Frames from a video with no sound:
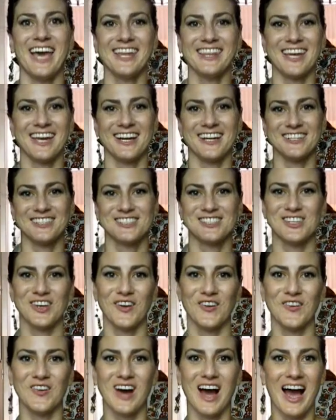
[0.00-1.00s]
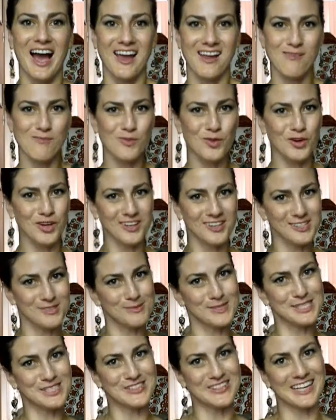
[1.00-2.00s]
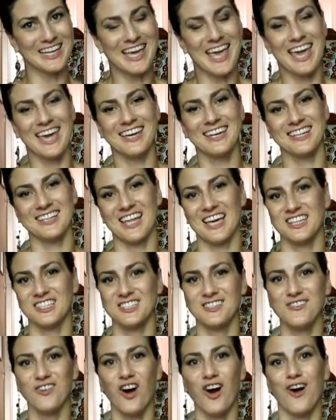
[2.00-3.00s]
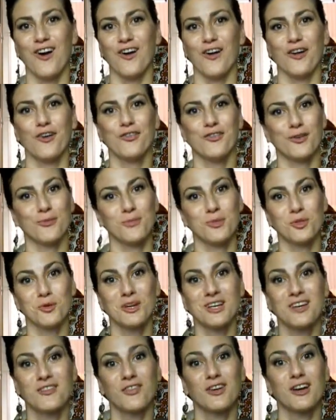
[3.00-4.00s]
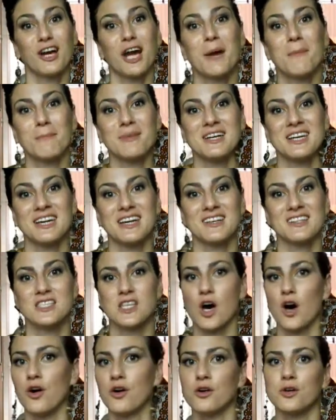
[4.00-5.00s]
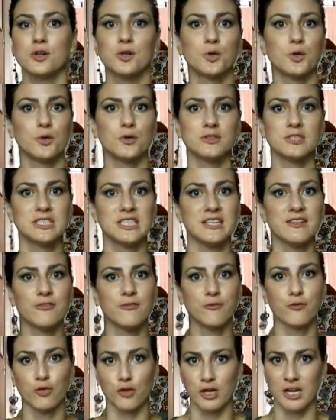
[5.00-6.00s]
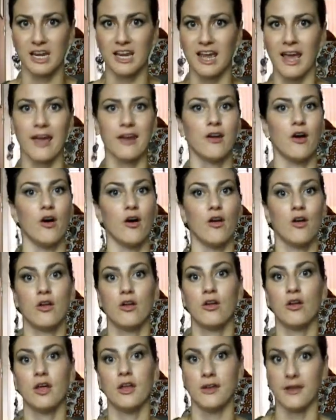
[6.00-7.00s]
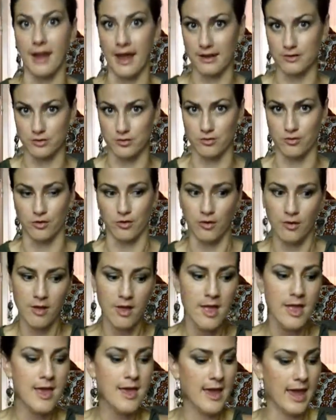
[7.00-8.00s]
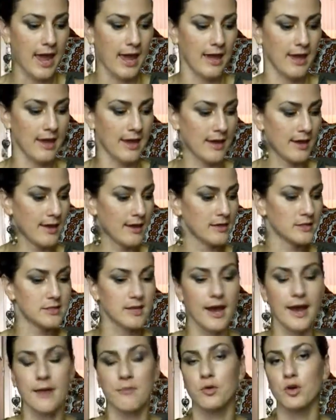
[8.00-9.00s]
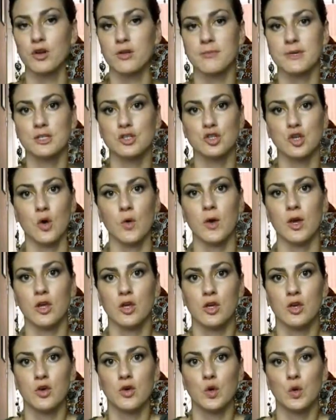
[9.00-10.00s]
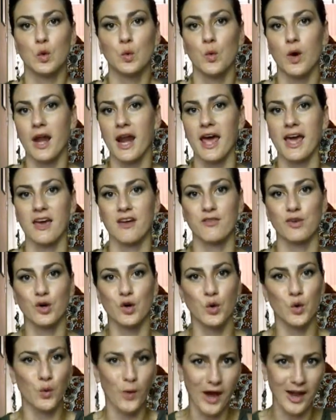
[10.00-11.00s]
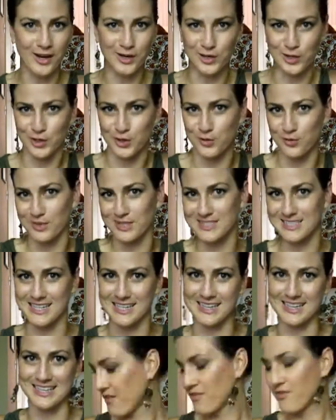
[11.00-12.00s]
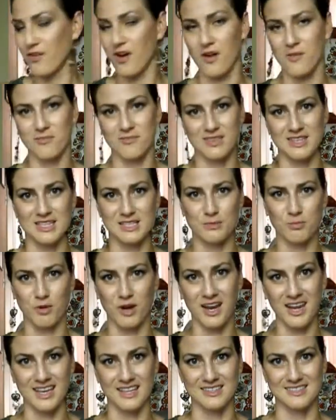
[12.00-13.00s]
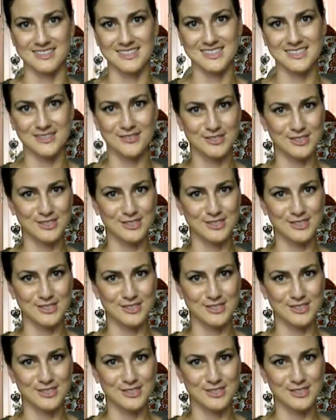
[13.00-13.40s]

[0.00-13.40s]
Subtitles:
Hey there, so I'm going to be doing a collective haul from 3 different companies, all cruelty-free and all natural, and I'm going to be showing you what I have acquired recently from these brands.